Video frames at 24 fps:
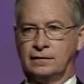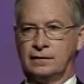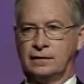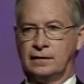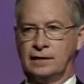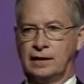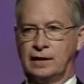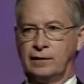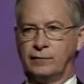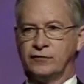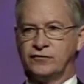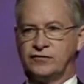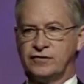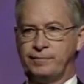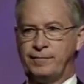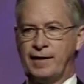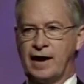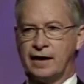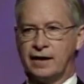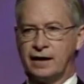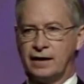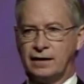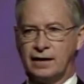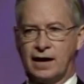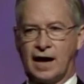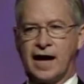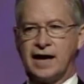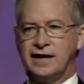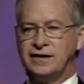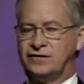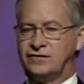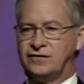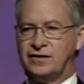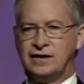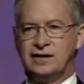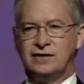It was about a
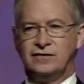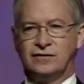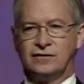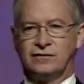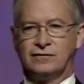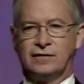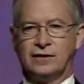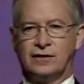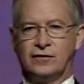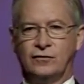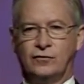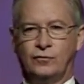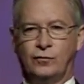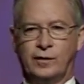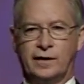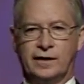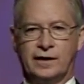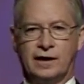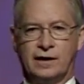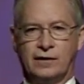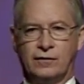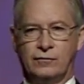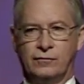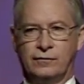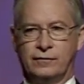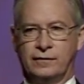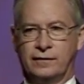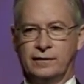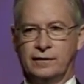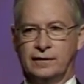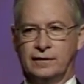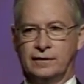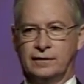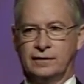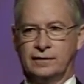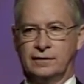19-year-old widow
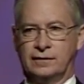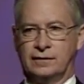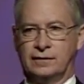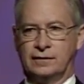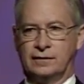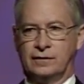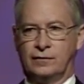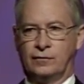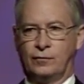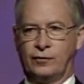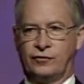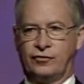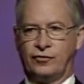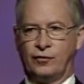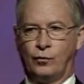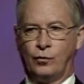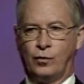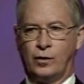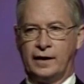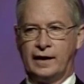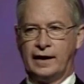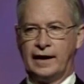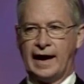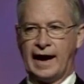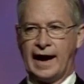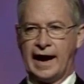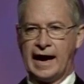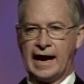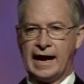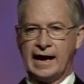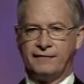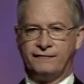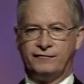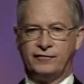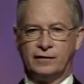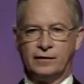with a
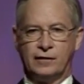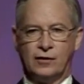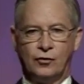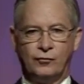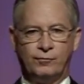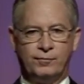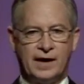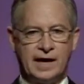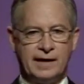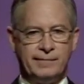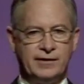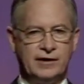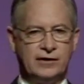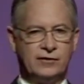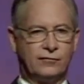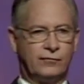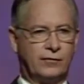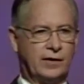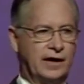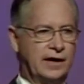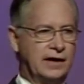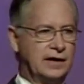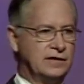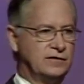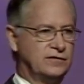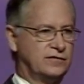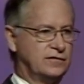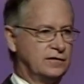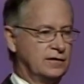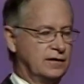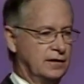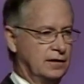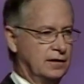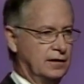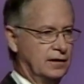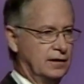1.5-year-old baby to raise
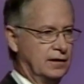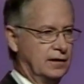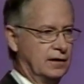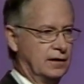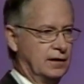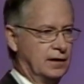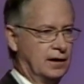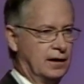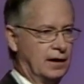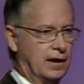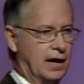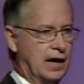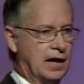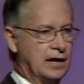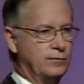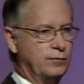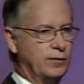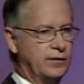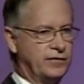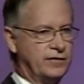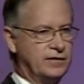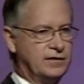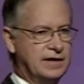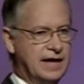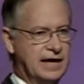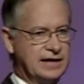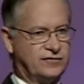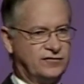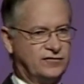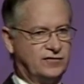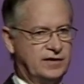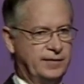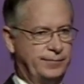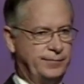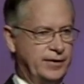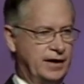and with debts
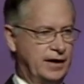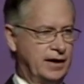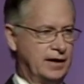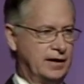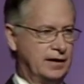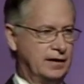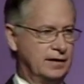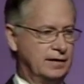to pay.